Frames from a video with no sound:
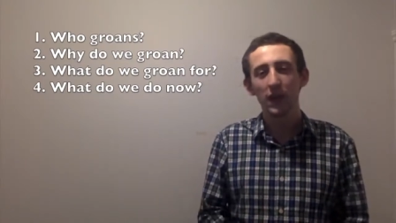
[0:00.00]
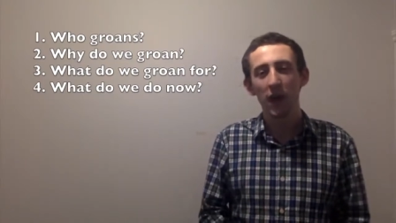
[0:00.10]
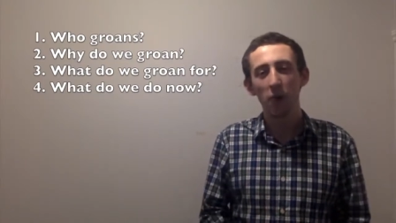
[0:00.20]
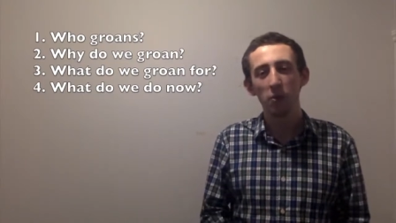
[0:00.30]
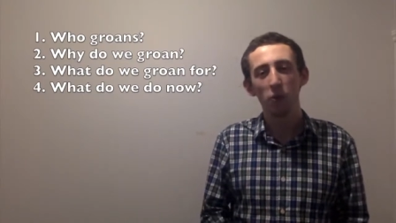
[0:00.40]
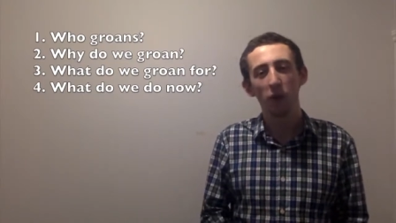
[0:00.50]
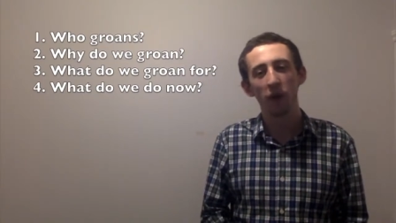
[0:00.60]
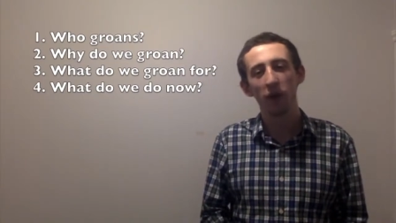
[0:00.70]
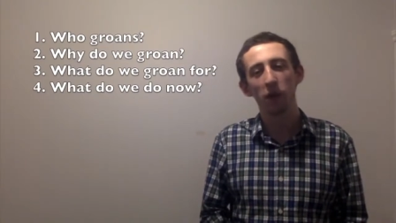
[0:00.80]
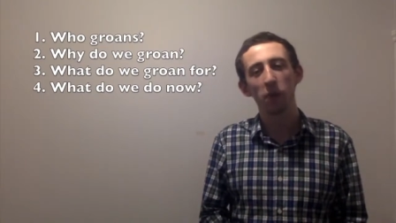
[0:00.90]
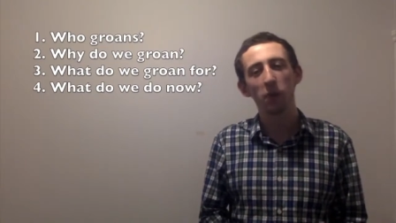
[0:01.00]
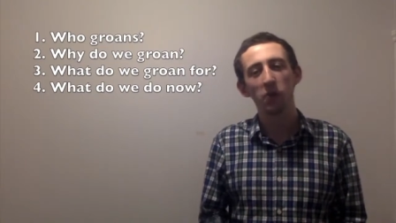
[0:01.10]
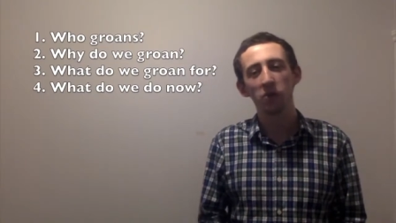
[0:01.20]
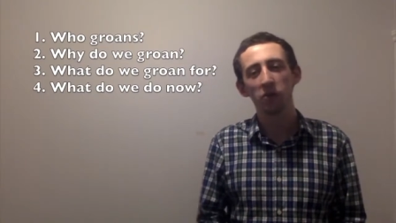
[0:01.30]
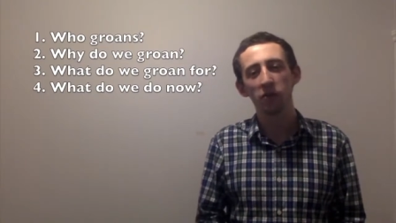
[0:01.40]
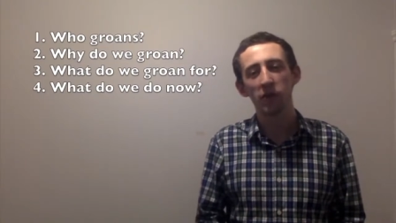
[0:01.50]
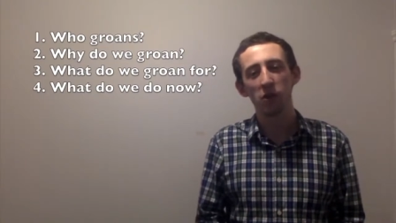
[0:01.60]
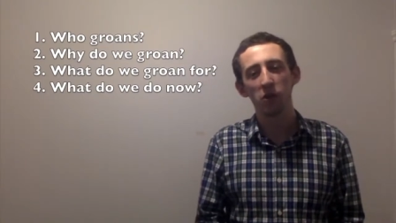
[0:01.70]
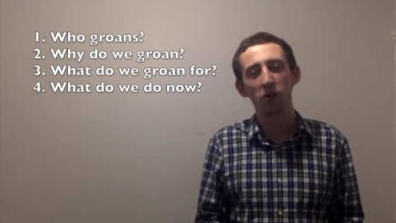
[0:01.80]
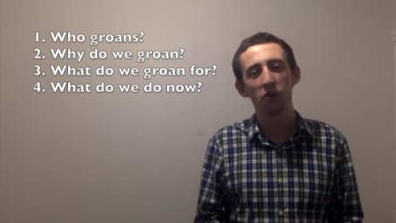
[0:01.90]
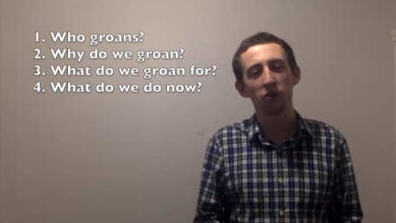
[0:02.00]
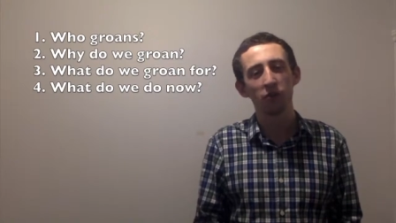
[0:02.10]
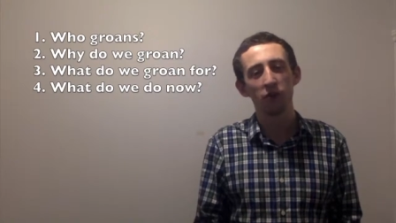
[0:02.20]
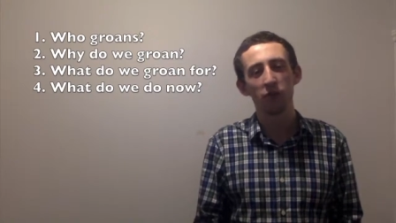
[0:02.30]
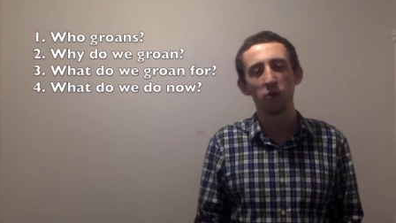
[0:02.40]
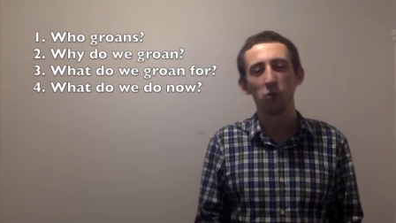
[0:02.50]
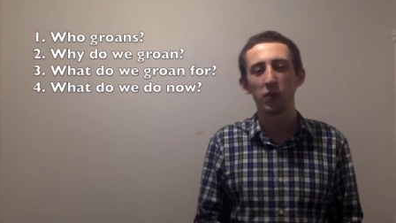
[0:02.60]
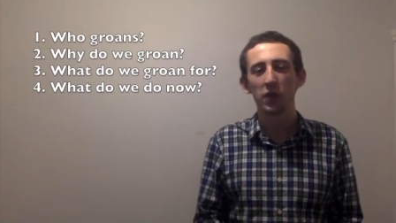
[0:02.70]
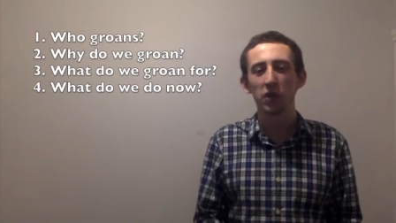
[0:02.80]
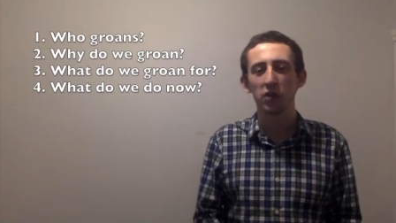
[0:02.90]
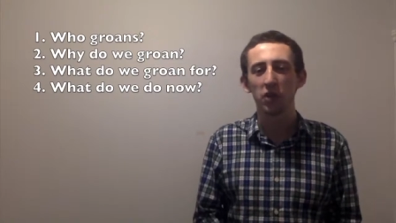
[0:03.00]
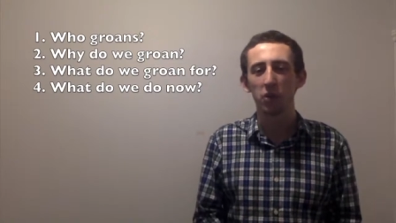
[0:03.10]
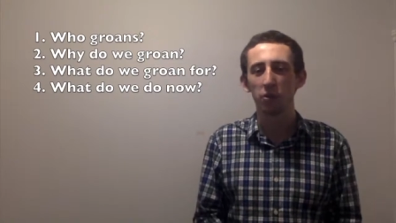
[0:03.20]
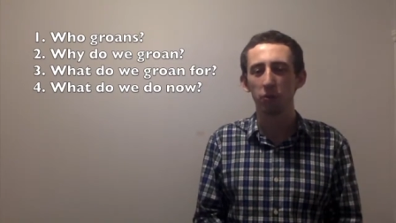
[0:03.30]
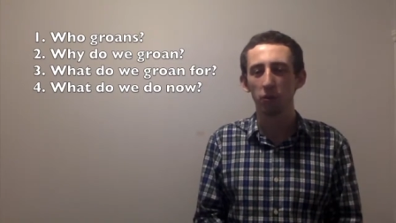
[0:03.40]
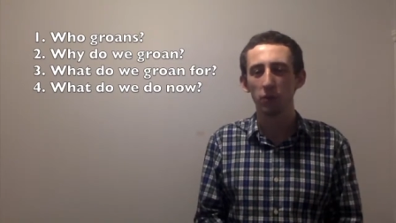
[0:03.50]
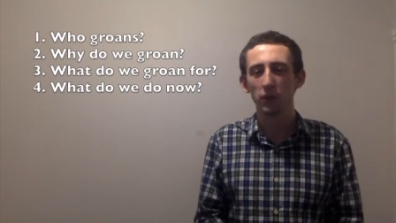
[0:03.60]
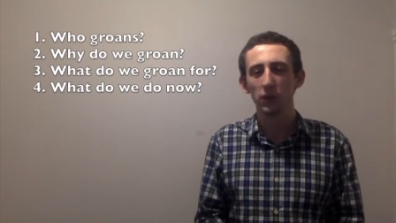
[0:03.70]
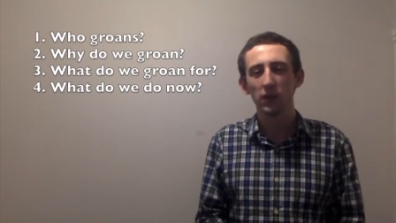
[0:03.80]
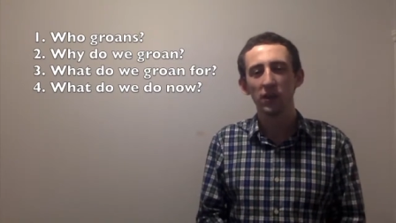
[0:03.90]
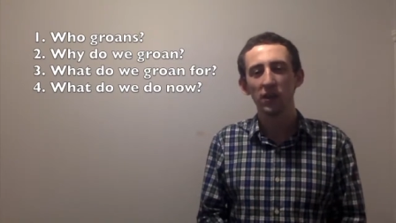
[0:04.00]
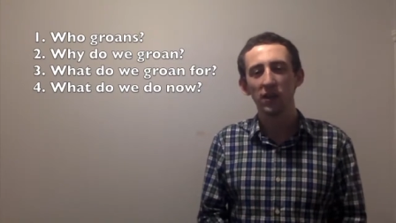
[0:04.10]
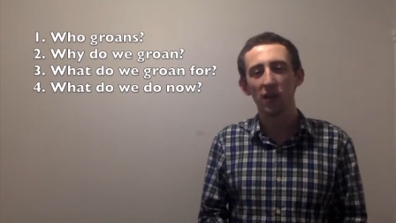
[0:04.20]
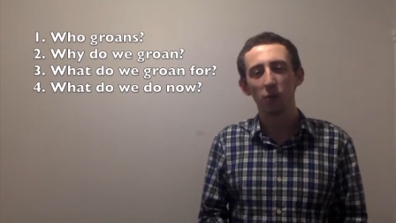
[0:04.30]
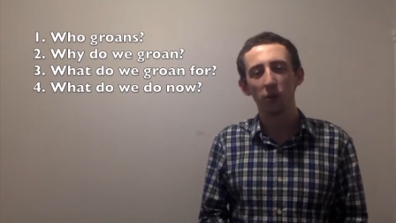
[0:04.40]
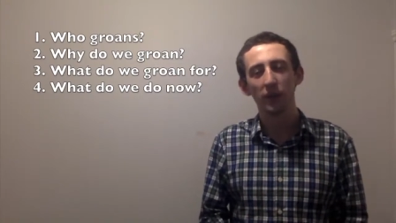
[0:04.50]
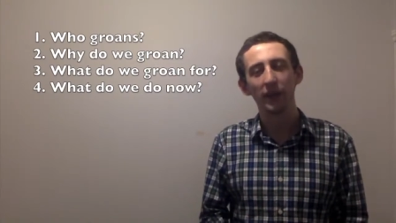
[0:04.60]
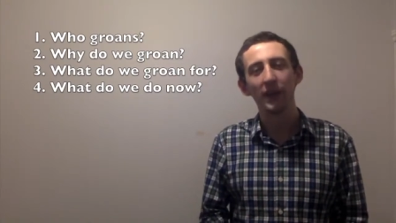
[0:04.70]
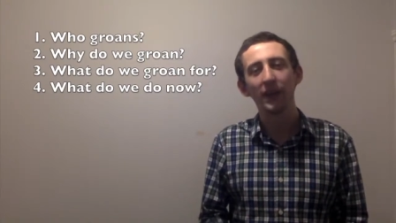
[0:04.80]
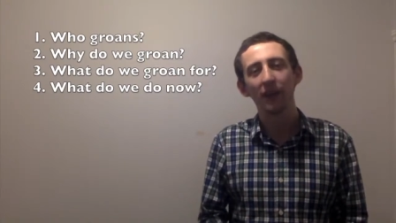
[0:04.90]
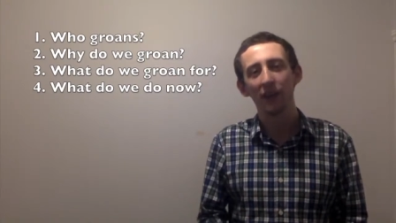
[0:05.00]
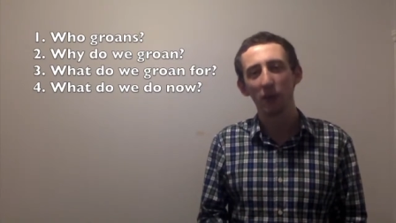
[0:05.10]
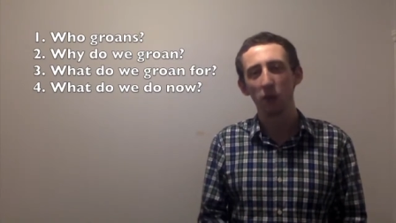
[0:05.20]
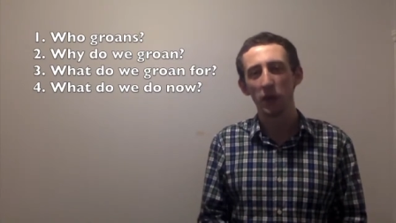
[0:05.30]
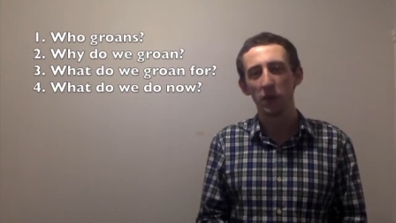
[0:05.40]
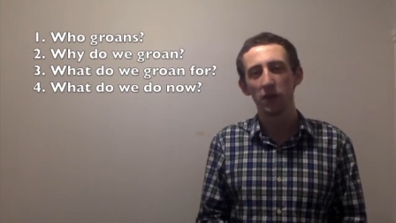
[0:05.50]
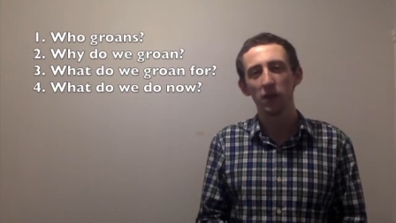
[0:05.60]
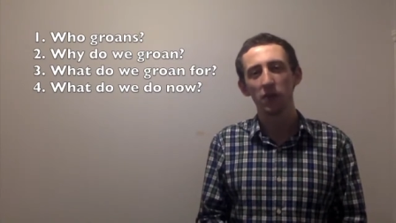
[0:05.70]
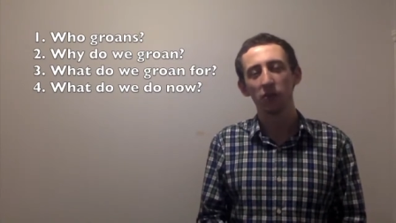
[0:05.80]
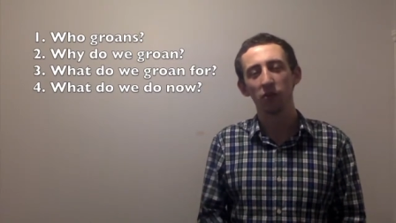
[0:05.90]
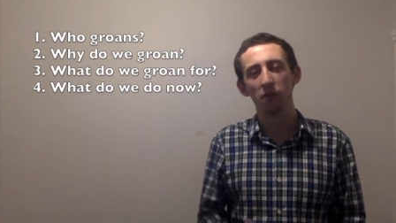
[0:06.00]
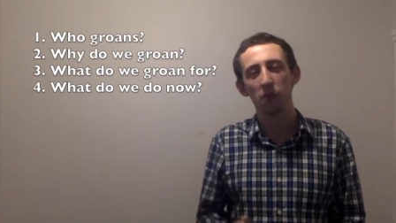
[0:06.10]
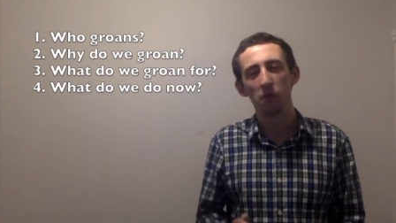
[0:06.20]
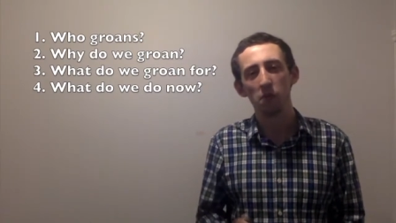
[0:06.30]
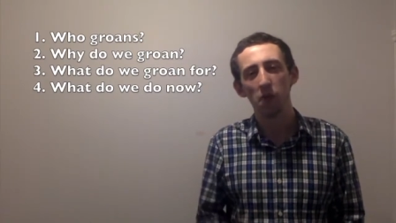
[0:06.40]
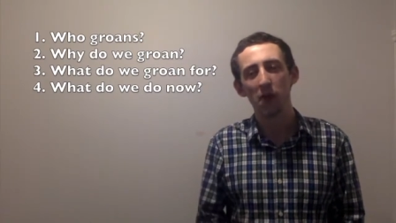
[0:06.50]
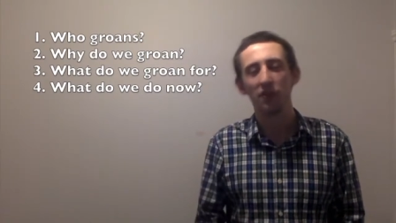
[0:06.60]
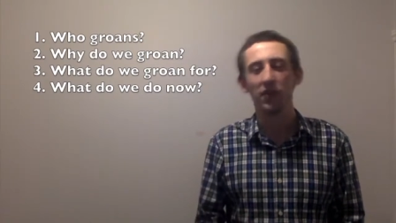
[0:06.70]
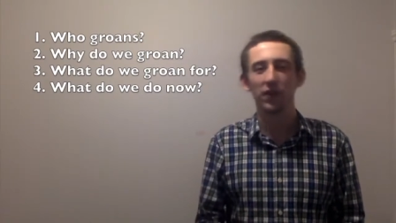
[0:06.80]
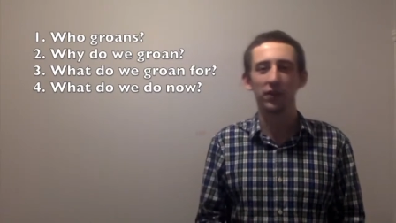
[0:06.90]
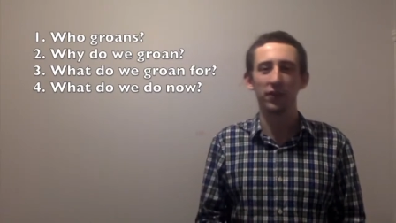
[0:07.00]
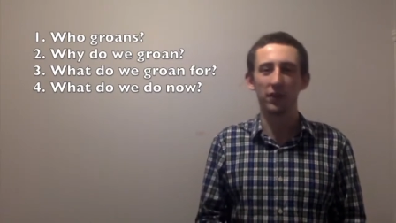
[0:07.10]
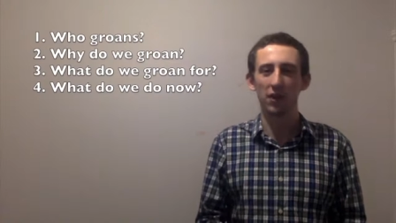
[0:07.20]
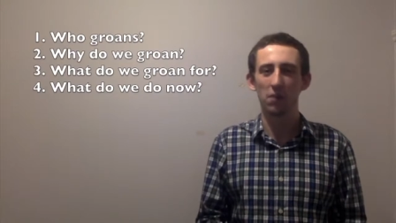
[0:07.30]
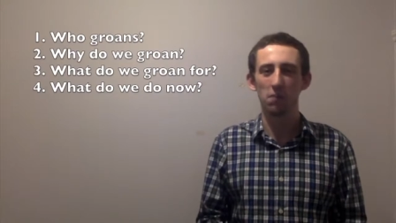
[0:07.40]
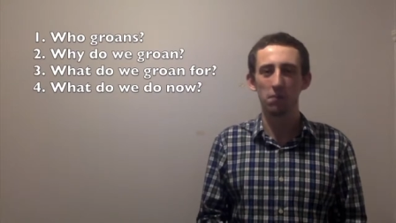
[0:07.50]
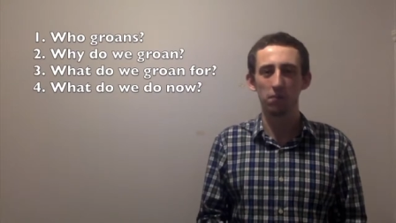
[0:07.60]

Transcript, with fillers: helping one another persevere in the suffering we each go through as we eagerly wait for something better to come.